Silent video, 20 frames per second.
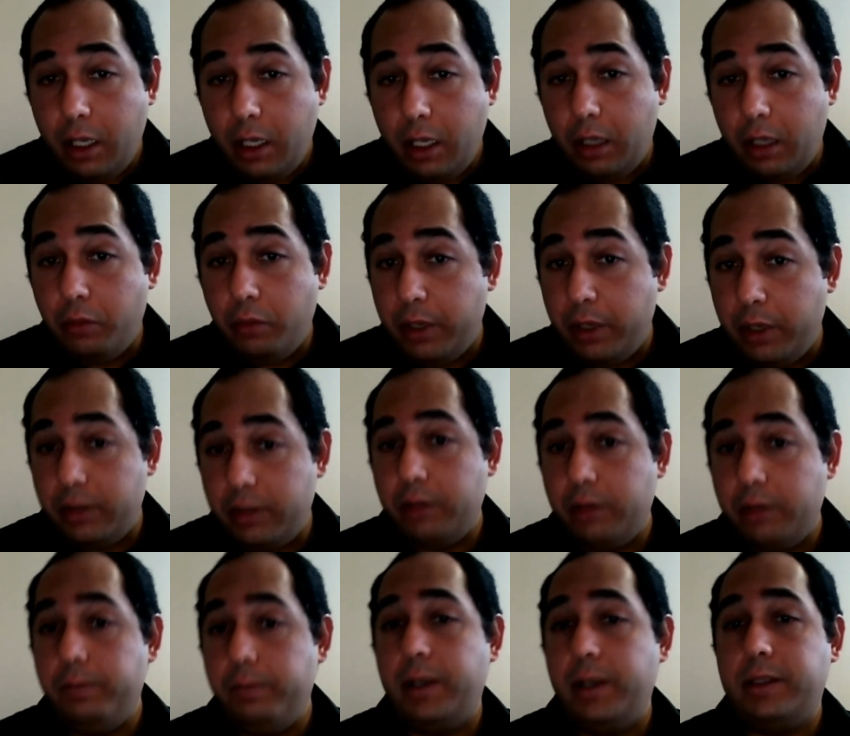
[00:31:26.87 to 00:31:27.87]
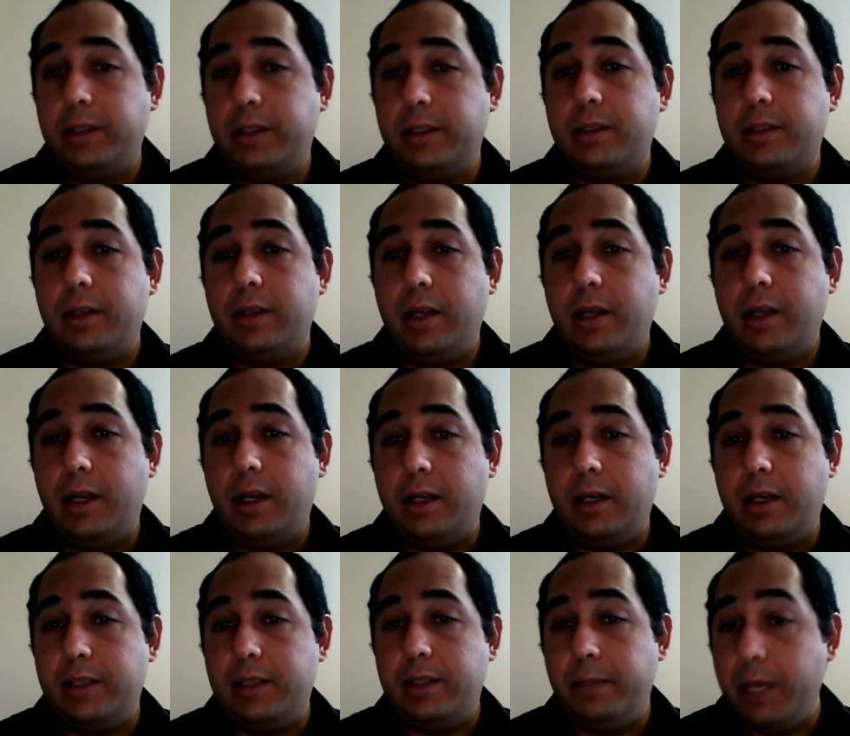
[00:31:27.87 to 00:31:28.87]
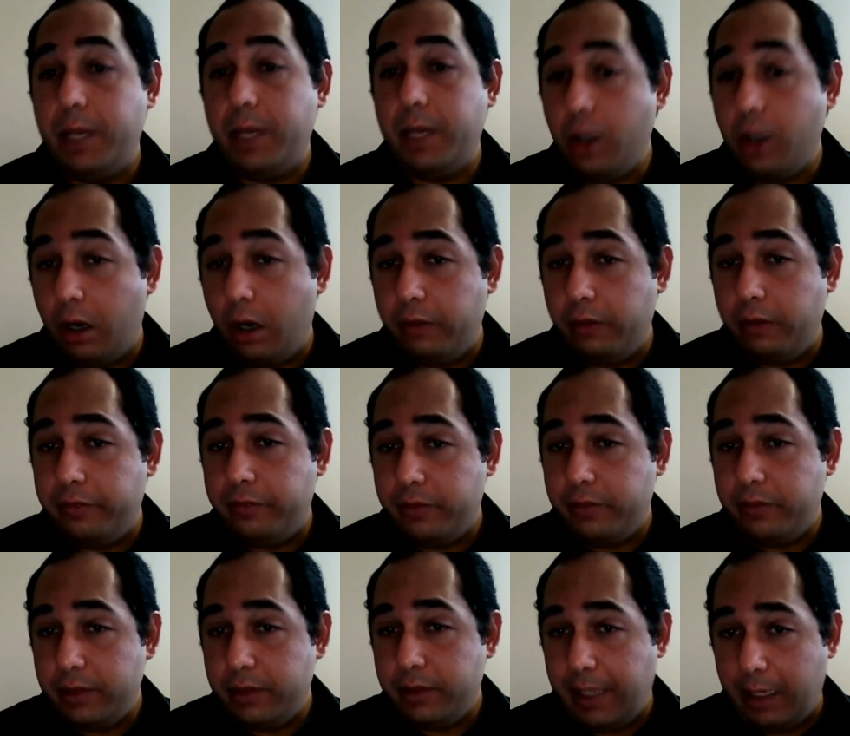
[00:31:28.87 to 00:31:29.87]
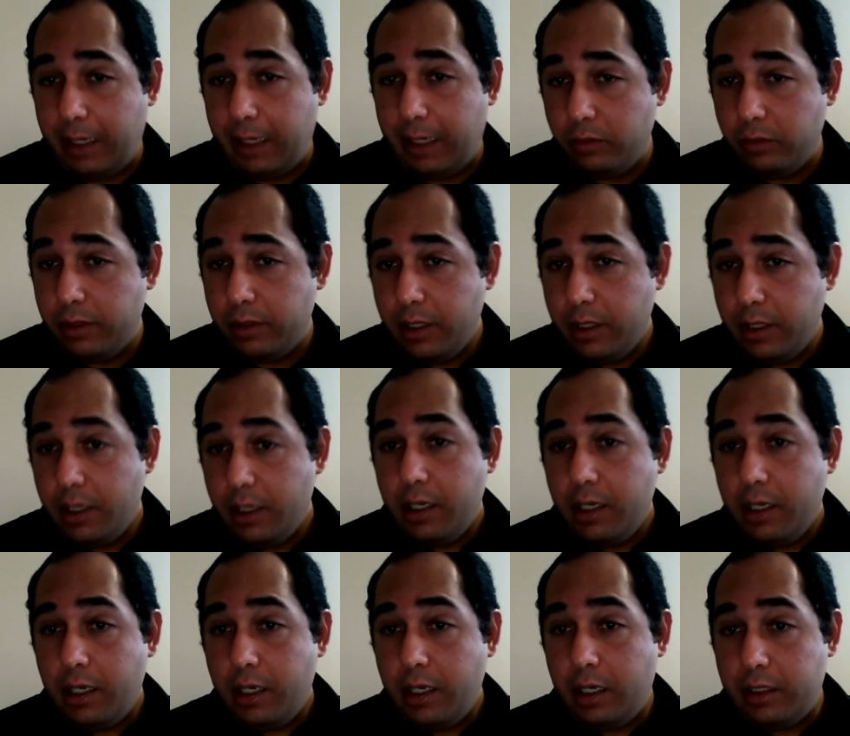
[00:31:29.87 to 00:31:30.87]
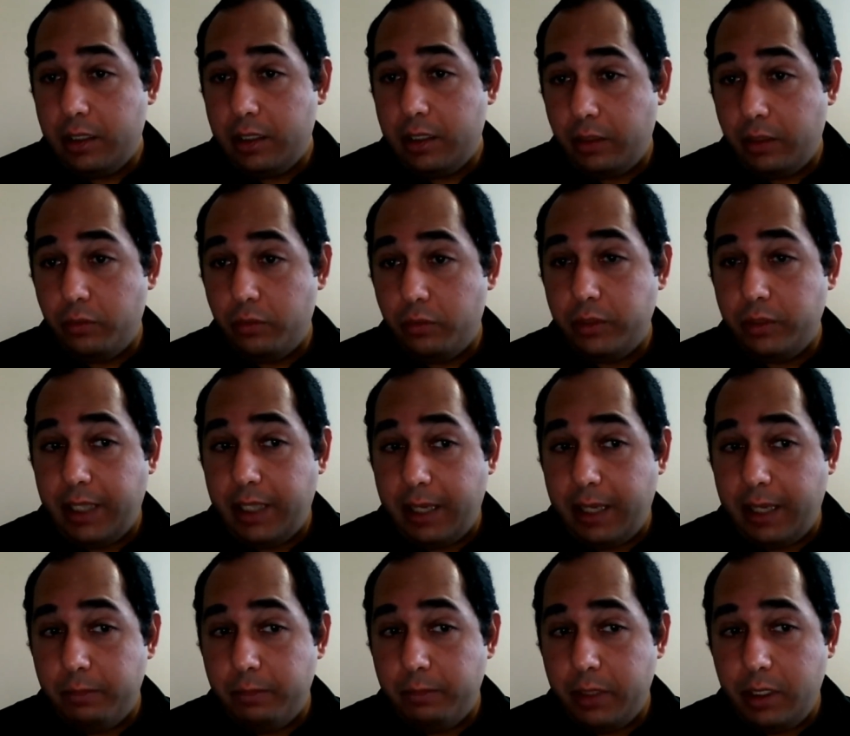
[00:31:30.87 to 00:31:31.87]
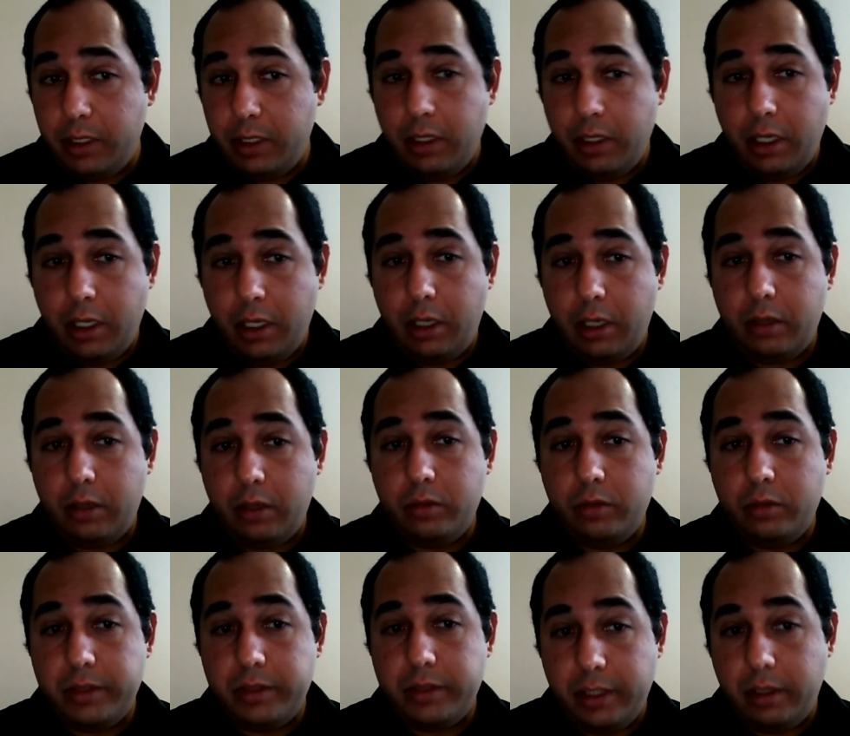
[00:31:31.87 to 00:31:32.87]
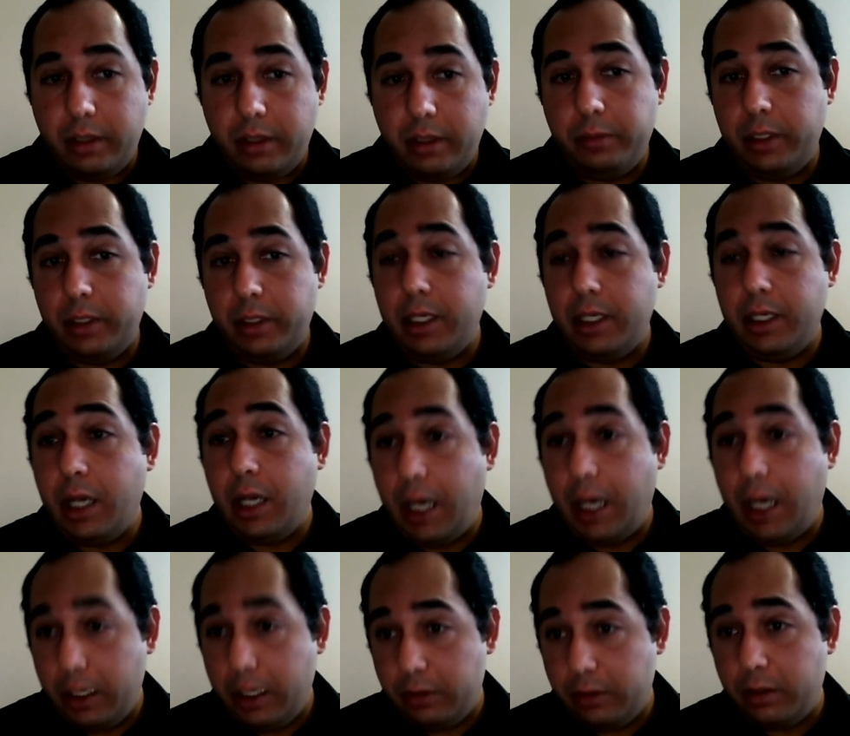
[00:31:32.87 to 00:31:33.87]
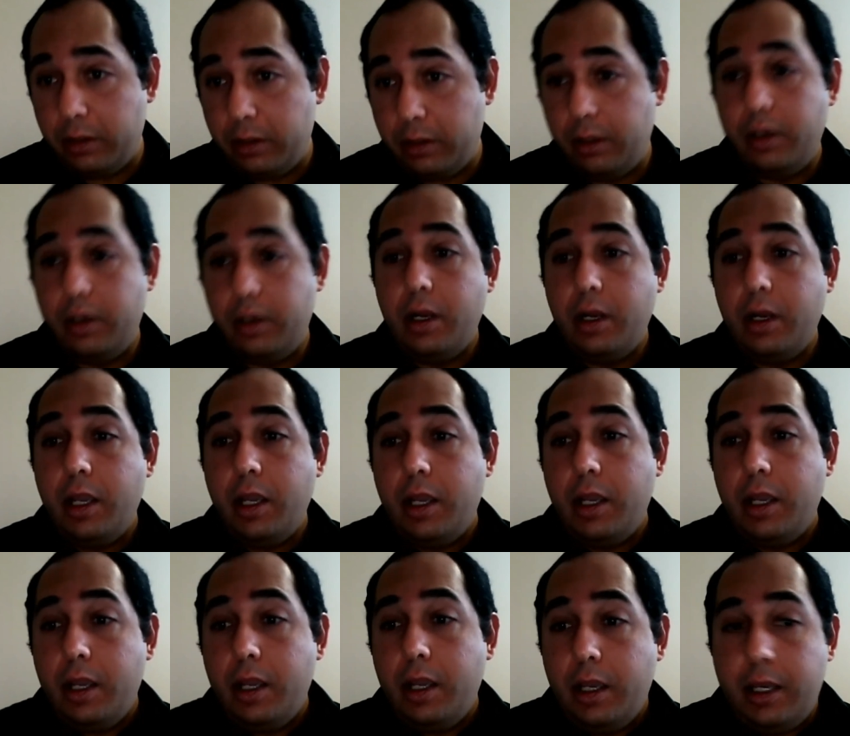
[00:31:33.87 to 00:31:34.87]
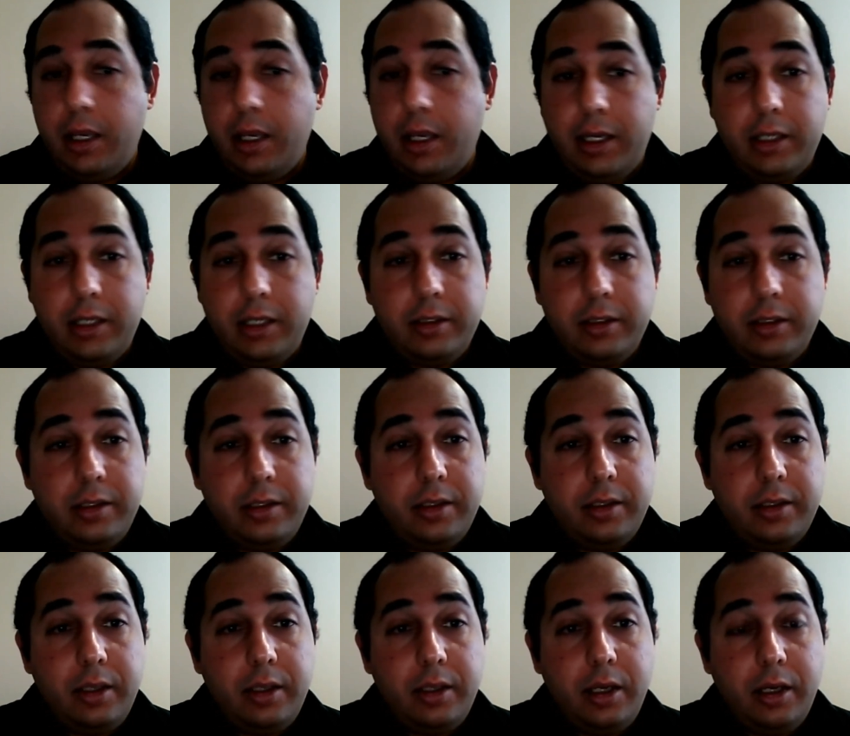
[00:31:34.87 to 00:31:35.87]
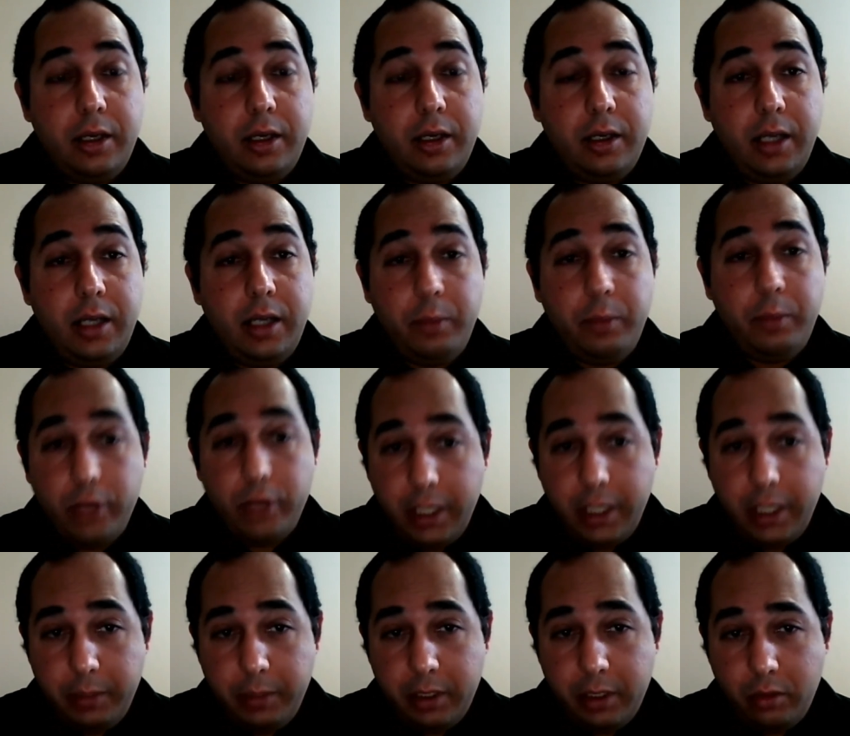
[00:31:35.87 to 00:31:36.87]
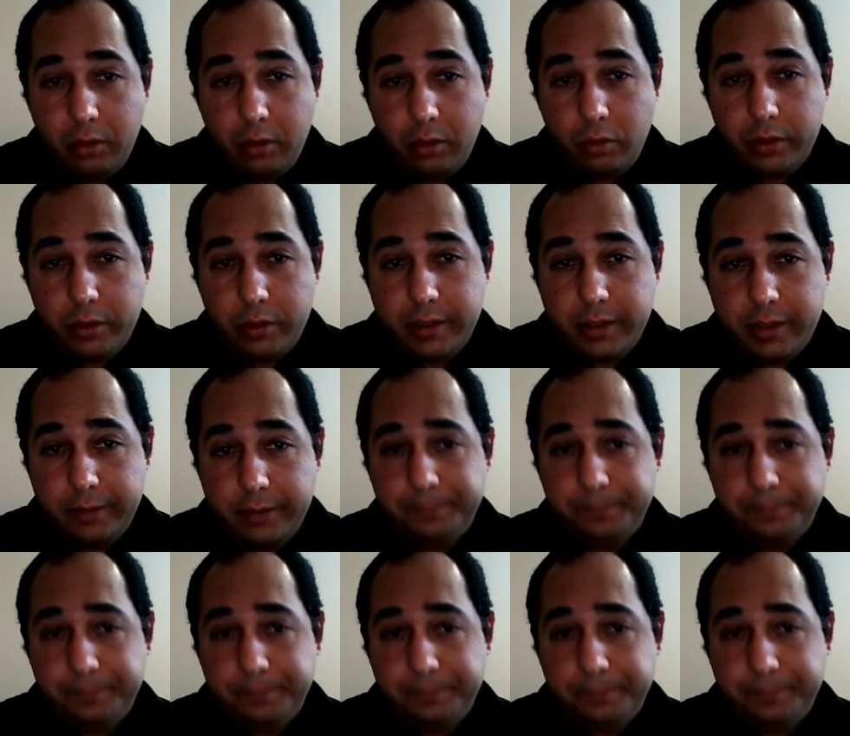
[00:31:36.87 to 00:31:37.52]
greater, but the payoff down the road can be considerably higher. And a bookkeeping course